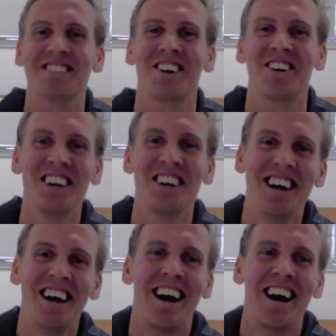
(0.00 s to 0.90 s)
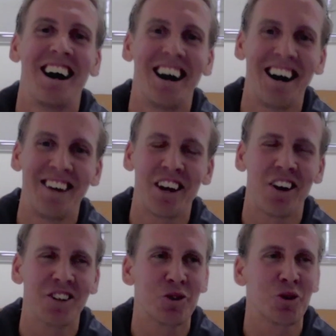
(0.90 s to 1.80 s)
So
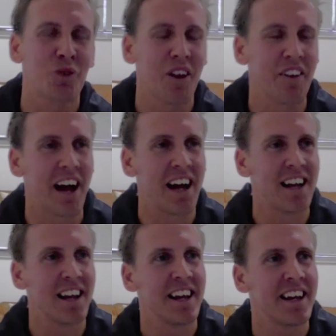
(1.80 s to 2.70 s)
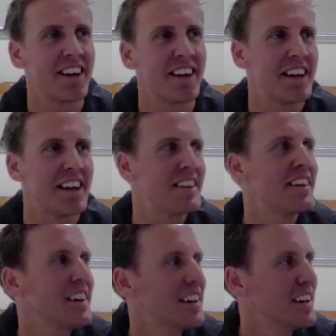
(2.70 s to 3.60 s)
I scored one in the A-League, and then
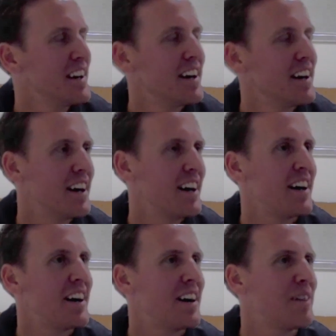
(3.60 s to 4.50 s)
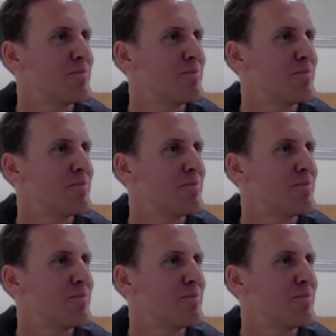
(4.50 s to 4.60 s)
I